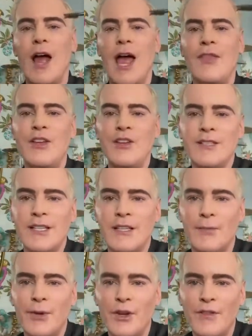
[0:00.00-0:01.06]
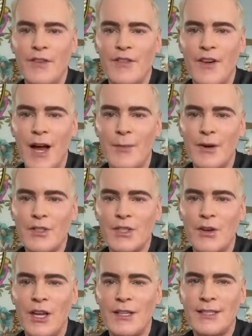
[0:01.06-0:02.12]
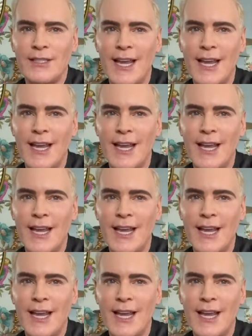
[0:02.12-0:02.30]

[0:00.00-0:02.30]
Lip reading: And then you'll see the beautiful fibers. So it